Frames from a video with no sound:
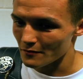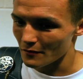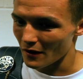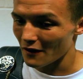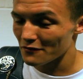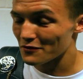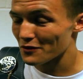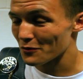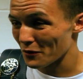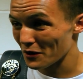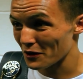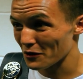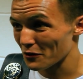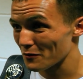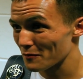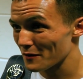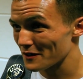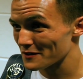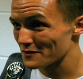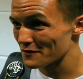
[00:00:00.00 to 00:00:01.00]
After when I
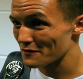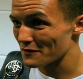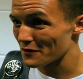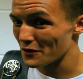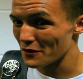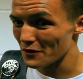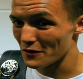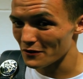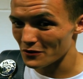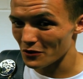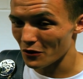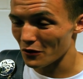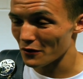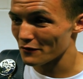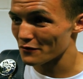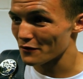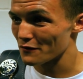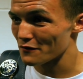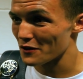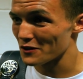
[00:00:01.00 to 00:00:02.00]
got back to corner
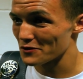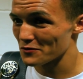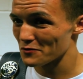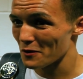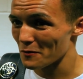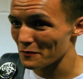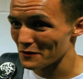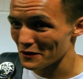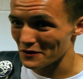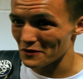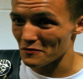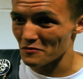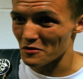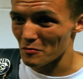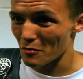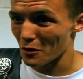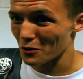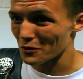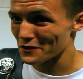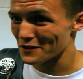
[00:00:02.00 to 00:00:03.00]
after the first round, my dad gave me
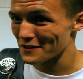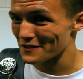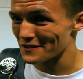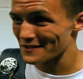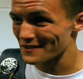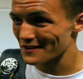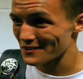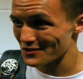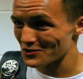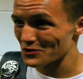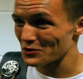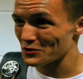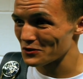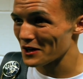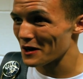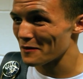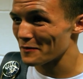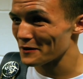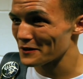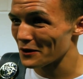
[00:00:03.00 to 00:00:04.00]
a bollocking and says, you know,
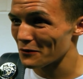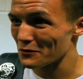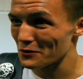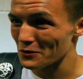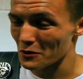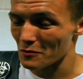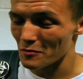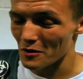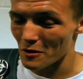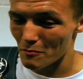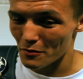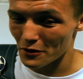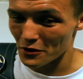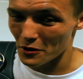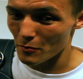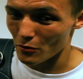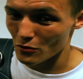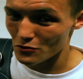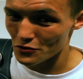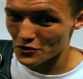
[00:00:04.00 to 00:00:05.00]
calm it down a little bit and pick
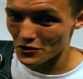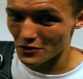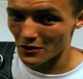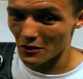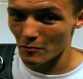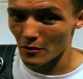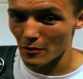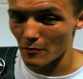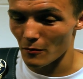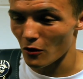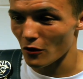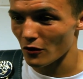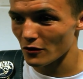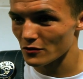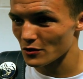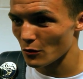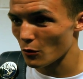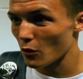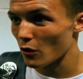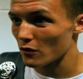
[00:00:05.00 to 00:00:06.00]
your punches a little bit more,
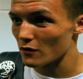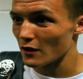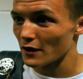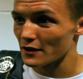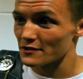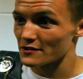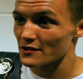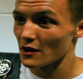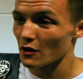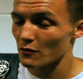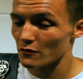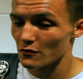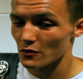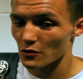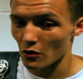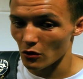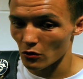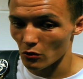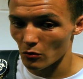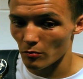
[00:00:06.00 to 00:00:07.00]
because I did set out for
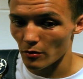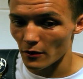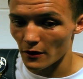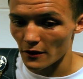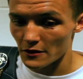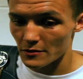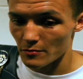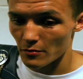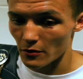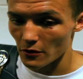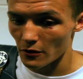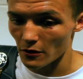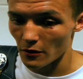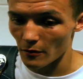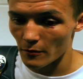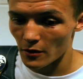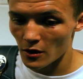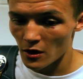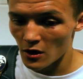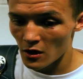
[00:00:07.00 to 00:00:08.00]
a good pace. But
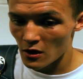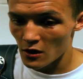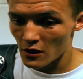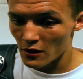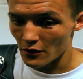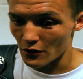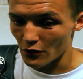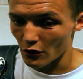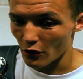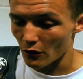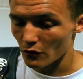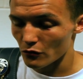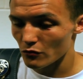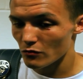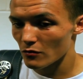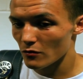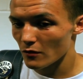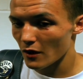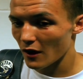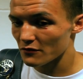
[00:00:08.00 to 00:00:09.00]
you know,
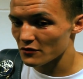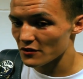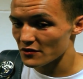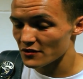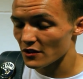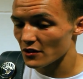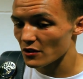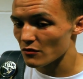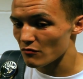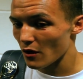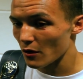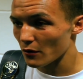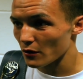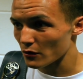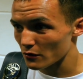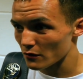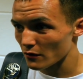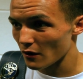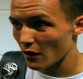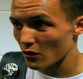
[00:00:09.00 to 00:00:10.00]
after the second round,
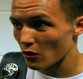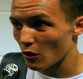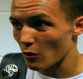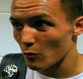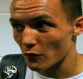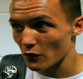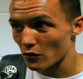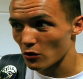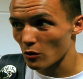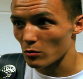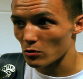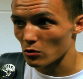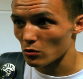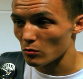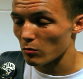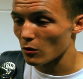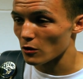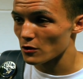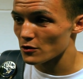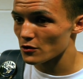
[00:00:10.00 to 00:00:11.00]
I caught him with a couple of
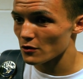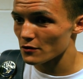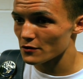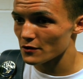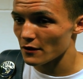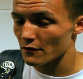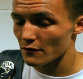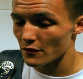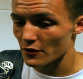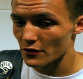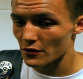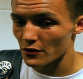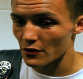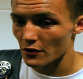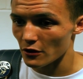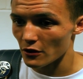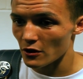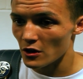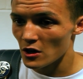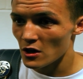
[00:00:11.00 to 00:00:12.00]
good body shots, and I think
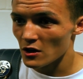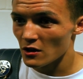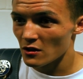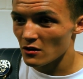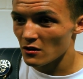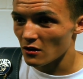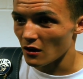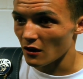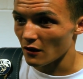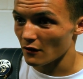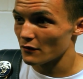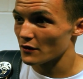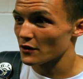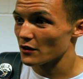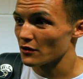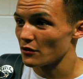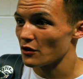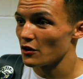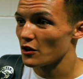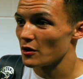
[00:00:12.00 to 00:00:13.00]

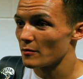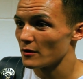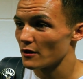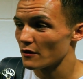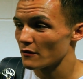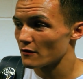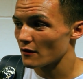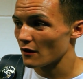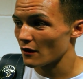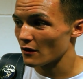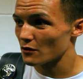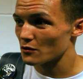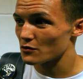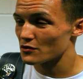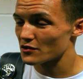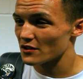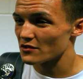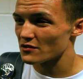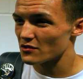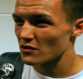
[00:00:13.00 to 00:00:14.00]
I'd hurt him, and I could
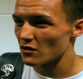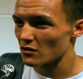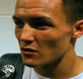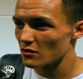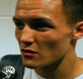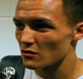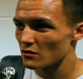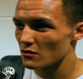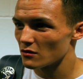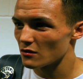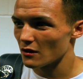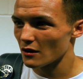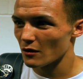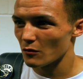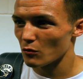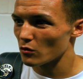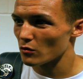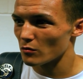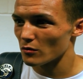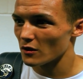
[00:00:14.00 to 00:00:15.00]
sense that
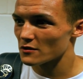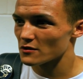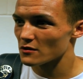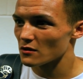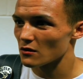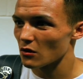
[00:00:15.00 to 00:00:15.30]
it wouldn't last